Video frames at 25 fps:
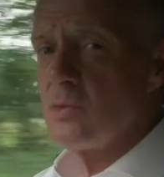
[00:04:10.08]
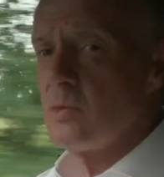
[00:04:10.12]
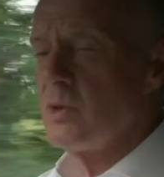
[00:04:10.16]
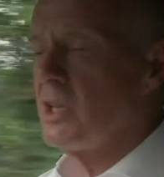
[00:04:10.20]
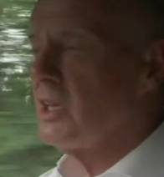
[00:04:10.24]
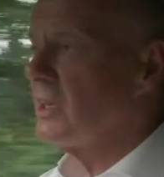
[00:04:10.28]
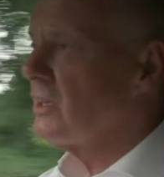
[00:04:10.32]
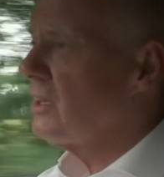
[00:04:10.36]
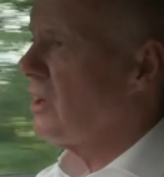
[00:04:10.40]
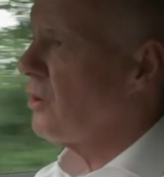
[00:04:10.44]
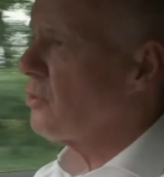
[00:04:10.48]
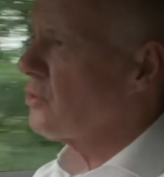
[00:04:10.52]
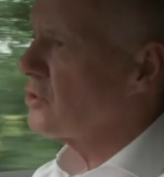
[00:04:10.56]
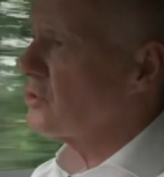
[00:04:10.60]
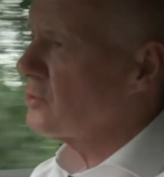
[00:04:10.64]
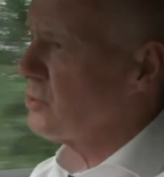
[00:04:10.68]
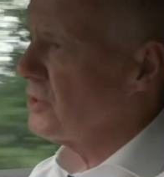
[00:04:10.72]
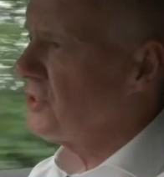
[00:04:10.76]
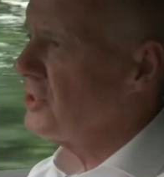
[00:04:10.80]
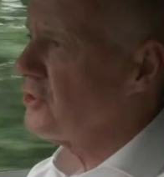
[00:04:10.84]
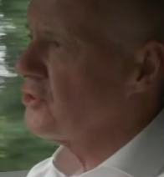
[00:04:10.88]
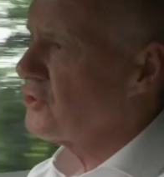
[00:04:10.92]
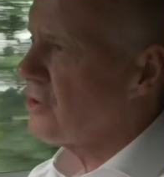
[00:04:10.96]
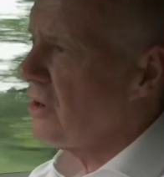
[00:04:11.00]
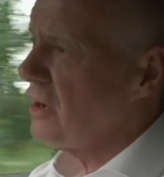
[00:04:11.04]
you will notice when
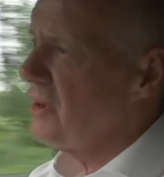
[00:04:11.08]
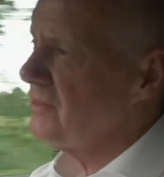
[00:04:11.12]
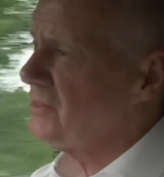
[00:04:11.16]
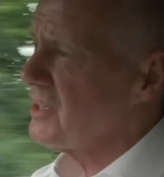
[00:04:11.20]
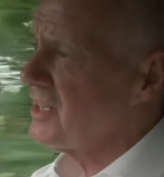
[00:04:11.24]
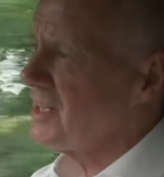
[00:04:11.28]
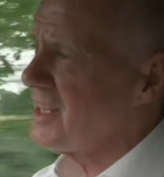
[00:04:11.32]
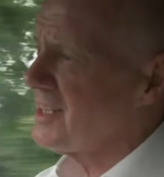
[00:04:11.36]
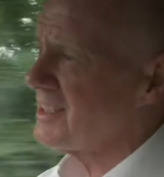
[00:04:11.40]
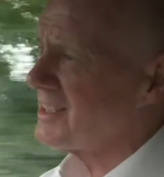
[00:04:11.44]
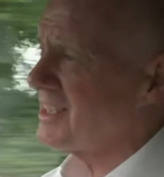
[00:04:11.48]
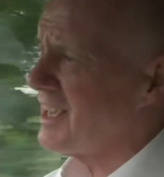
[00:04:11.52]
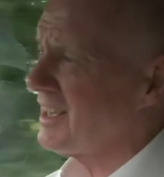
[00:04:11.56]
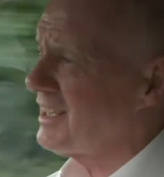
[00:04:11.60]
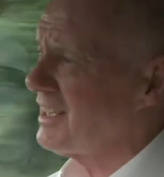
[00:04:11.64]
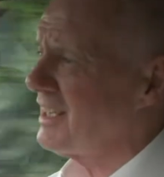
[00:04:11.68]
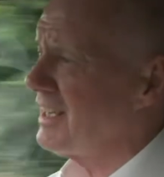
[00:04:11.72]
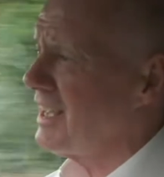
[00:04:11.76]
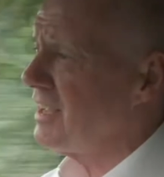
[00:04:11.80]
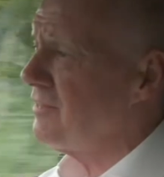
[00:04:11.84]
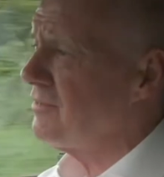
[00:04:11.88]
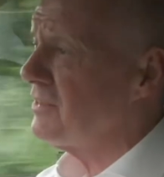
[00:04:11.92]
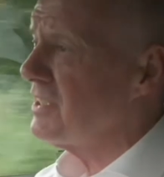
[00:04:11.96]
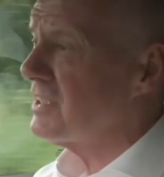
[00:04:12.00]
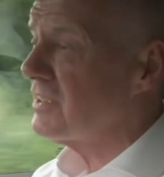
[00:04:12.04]
you drive the Nissan
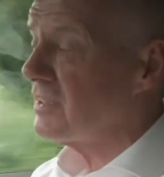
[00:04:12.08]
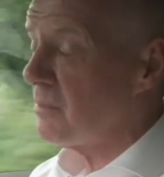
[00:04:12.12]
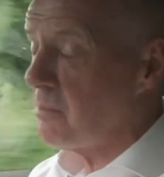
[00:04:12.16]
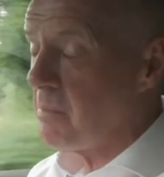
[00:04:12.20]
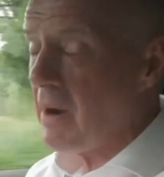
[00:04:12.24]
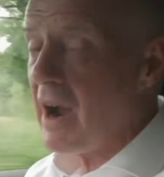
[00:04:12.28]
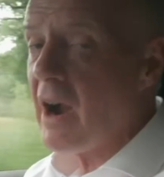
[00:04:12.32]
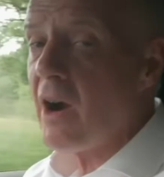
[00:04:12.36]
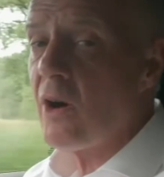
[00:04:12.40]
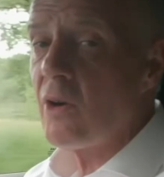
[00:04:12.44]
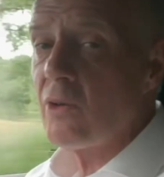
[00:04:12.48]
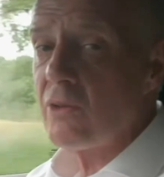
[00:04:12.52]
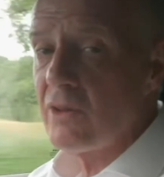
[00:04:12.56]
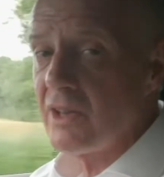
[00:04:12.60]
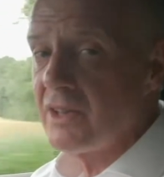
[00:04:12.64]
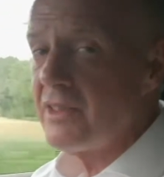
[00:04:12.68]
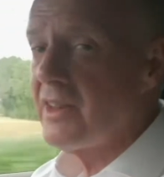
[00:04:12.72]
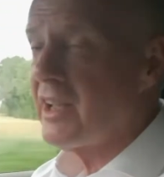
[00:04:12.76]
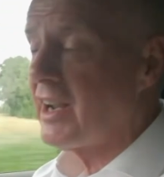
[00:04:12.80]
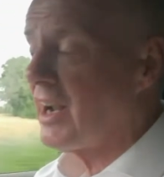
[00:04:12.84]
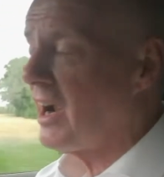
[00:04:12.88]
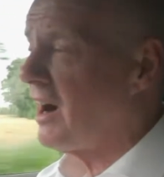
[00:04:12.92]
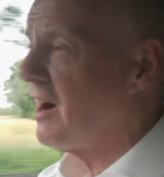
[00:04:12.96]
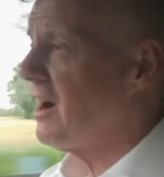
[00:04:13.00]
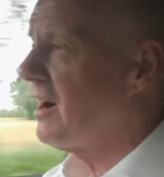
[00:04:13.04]
LEAF is the power in
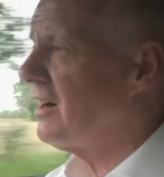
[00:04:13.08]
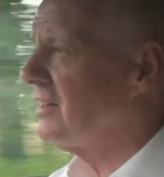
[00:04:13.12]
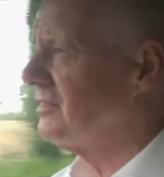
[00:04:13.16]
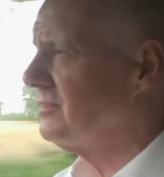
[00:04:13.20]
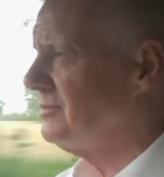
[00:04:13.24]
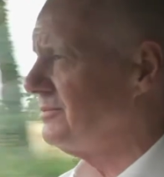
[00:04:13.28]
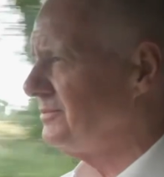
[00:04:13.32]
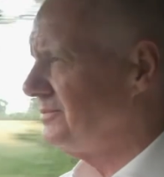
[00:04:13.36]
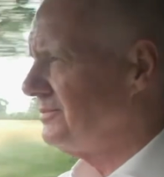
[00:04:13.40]
the car.